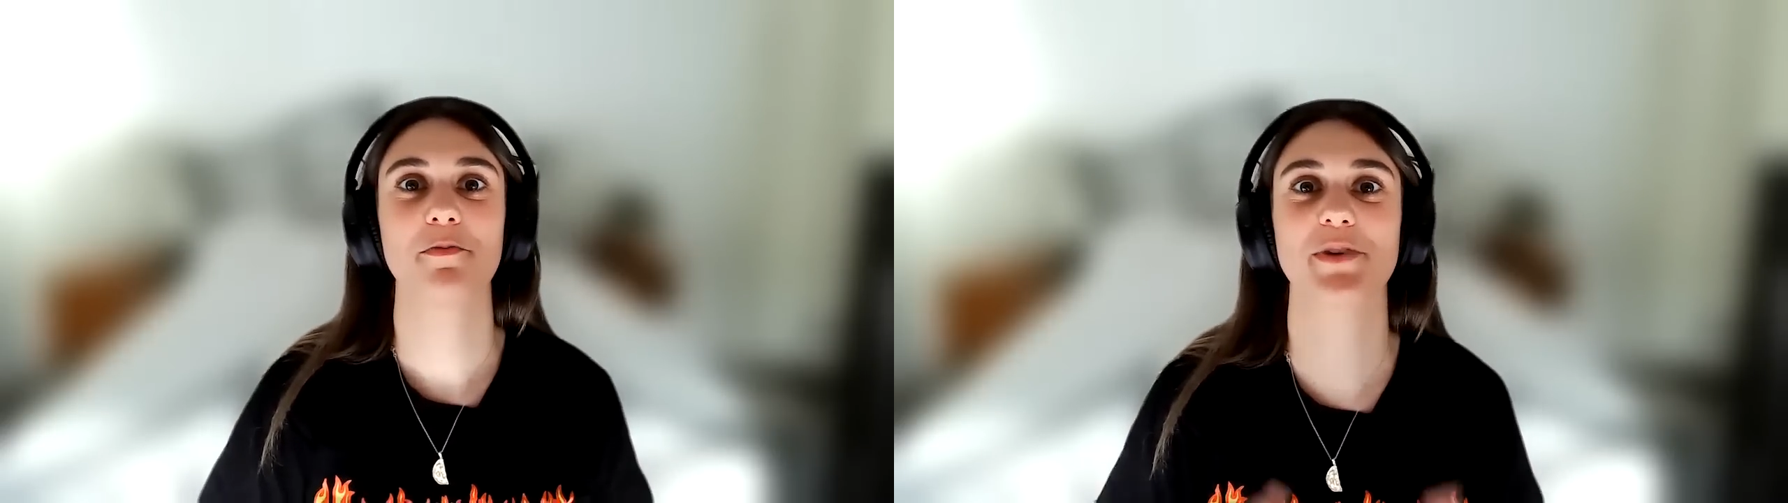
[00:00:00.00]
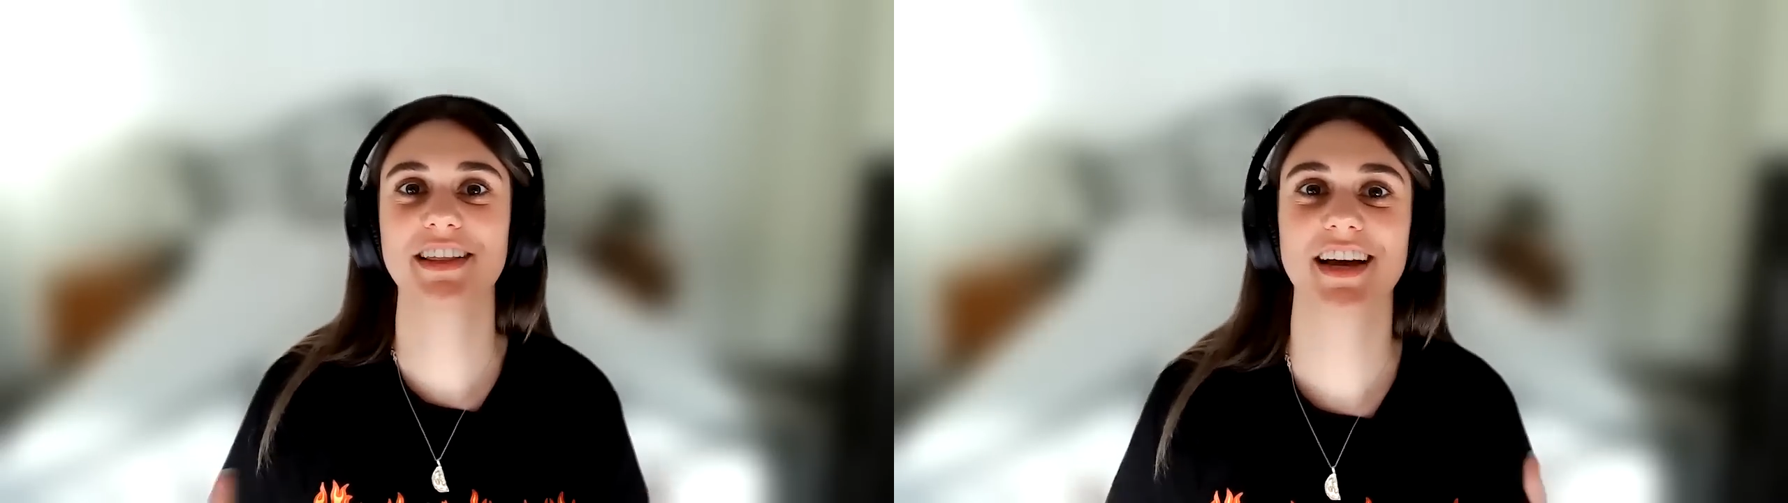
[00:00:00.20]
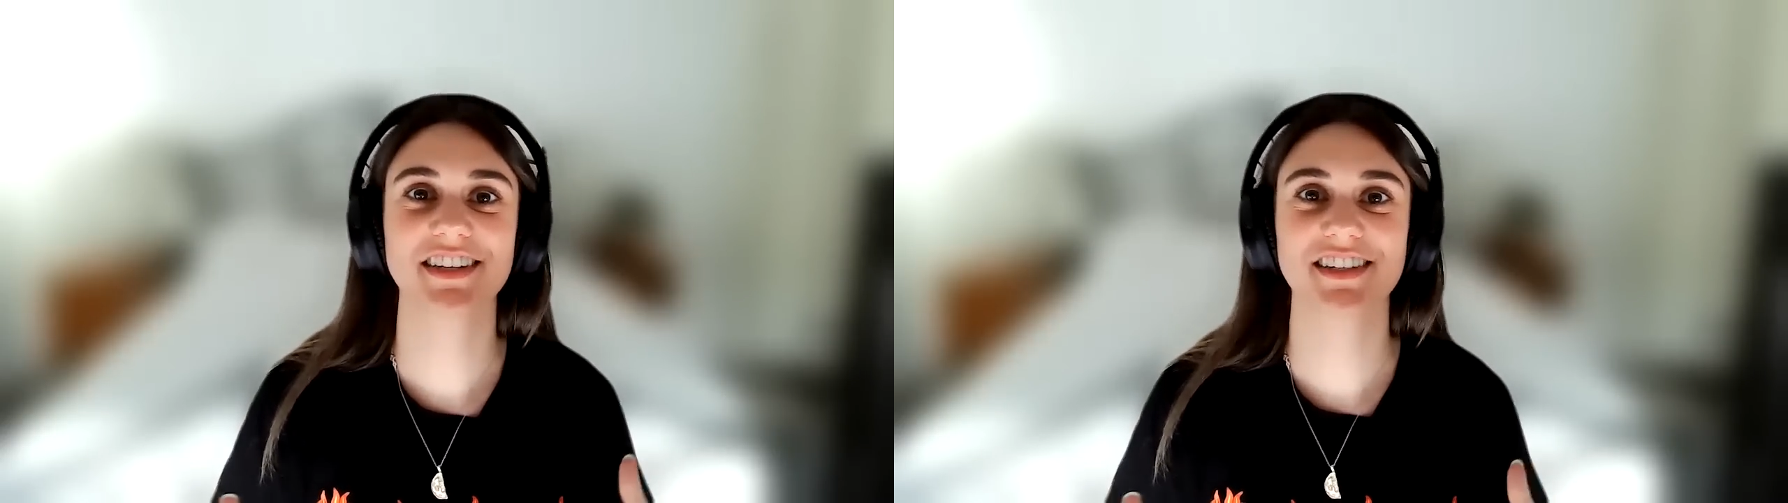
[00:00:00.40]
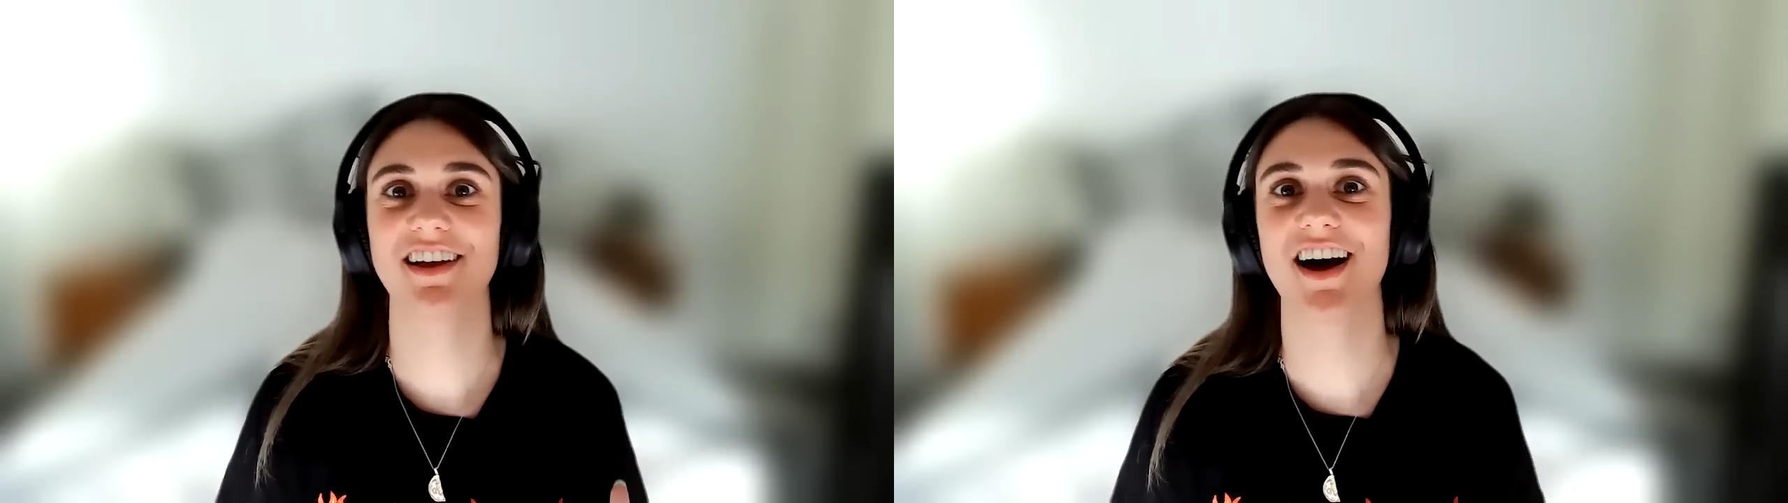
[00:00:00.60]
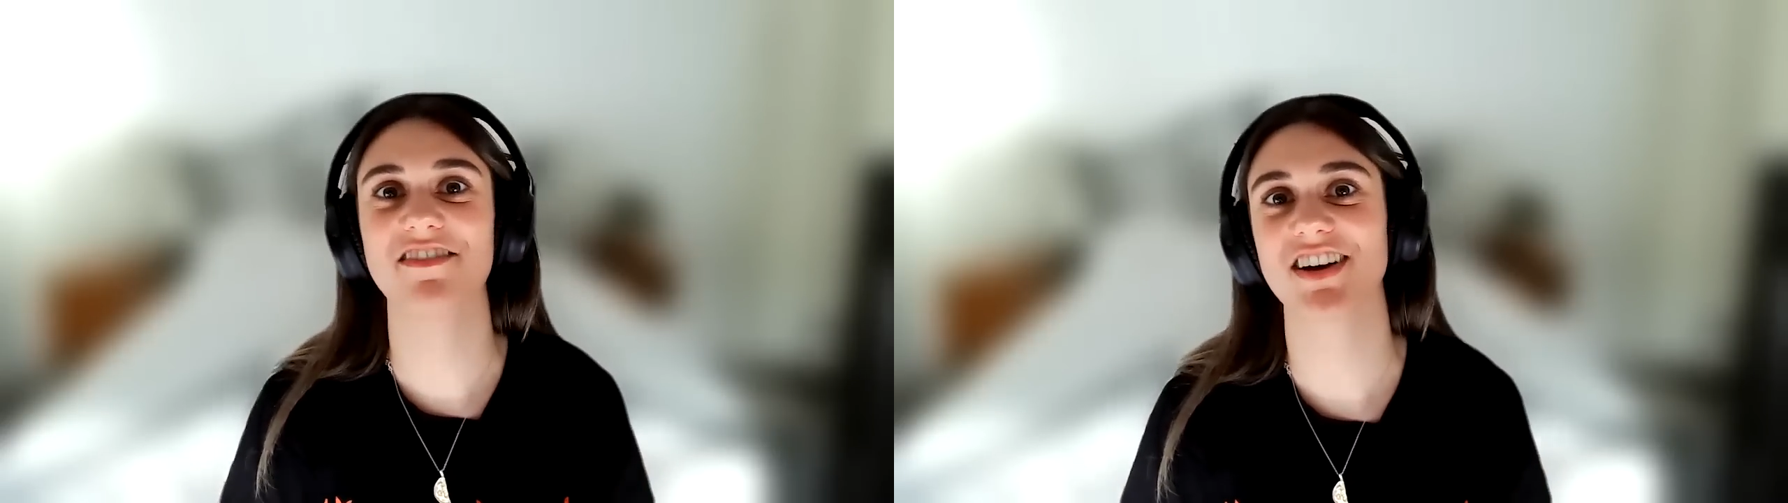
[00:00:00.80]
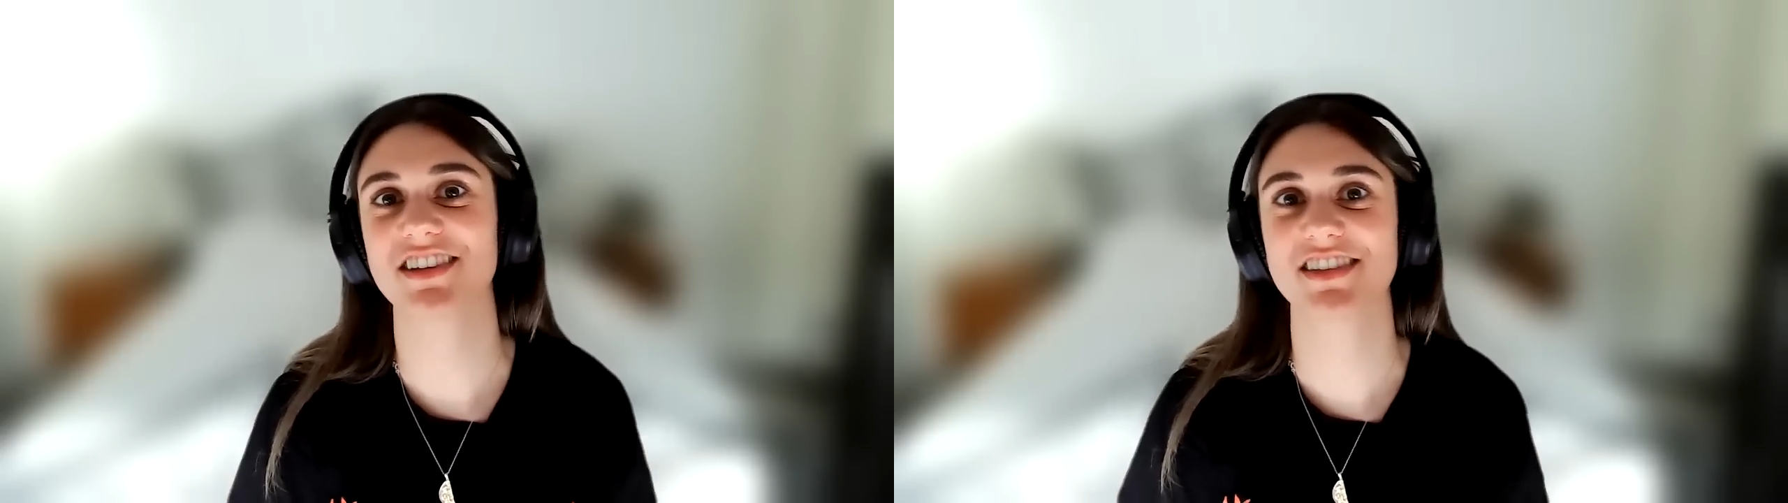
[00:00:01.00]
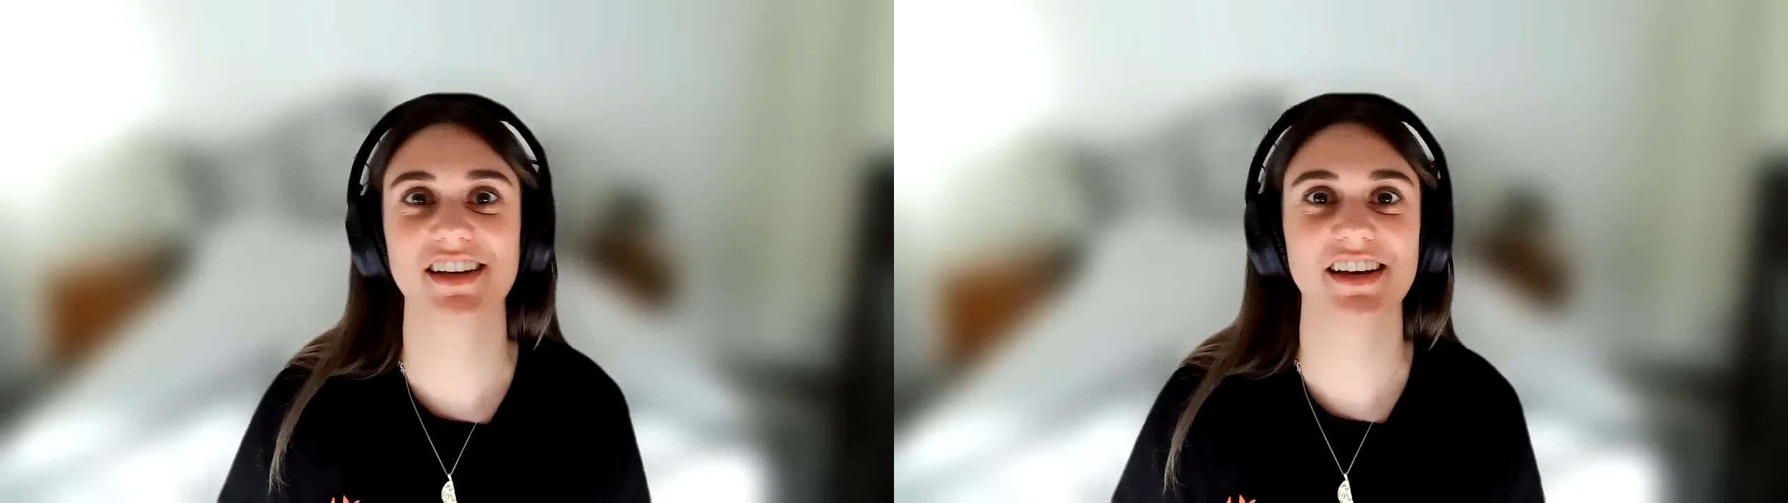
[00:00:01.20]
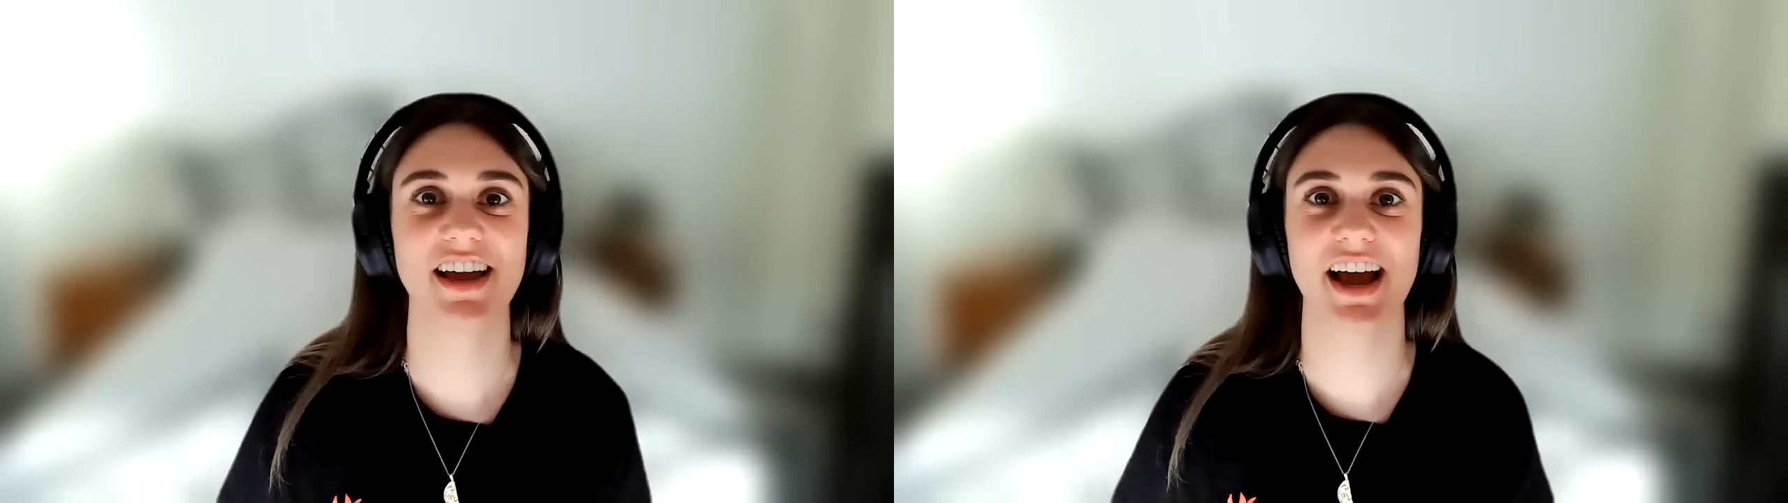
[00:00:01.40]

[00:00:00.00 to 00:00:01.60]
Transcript: bring that to life and see